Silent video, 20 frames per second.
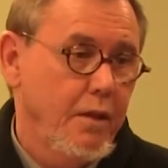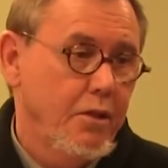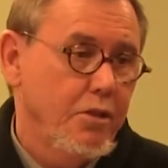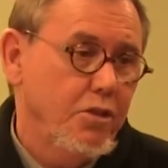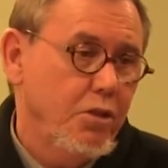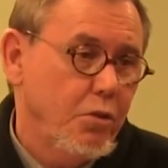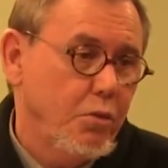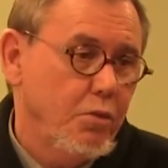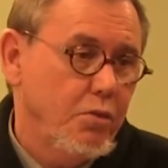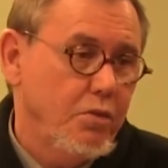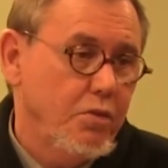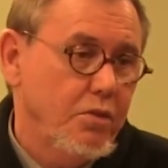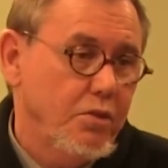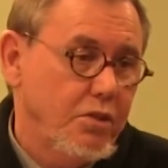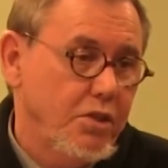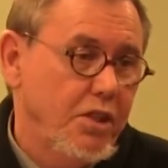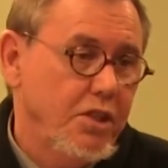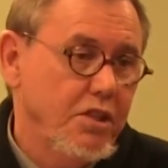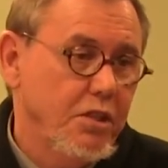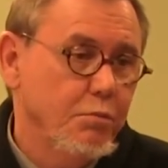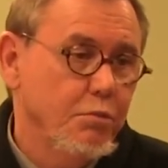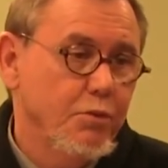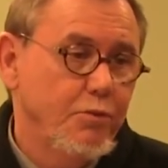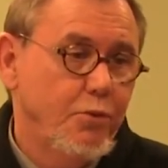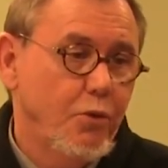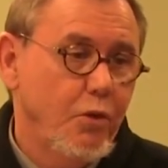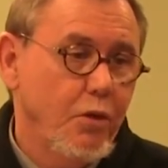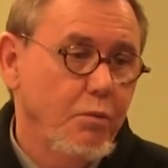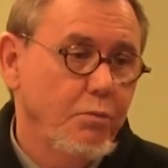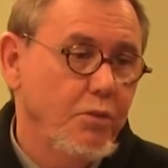So system
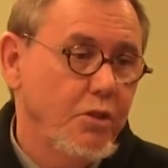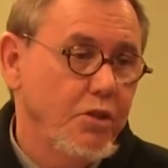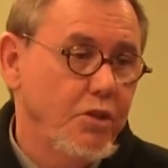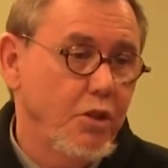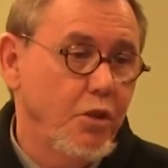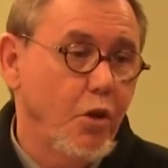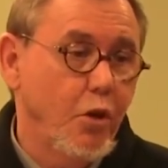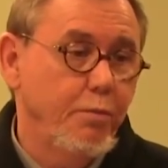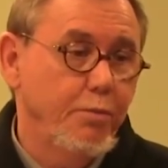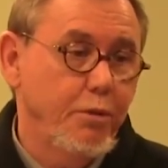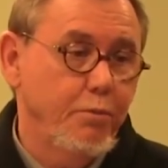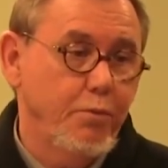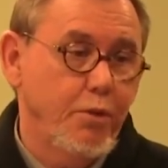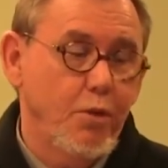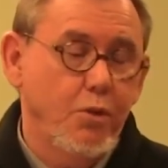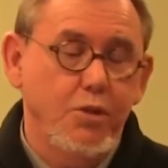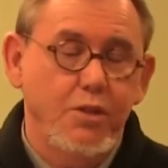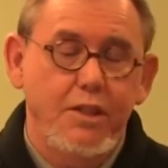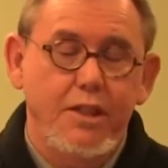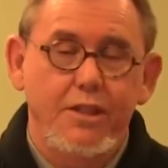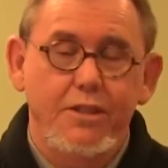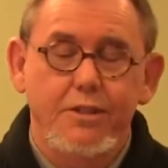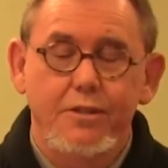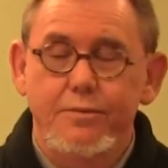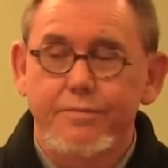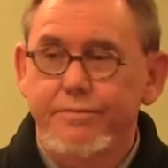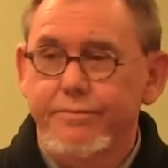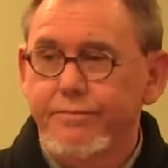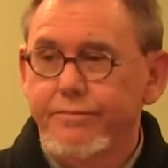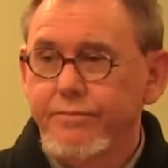reform is an open
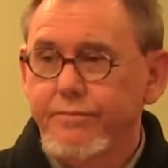process.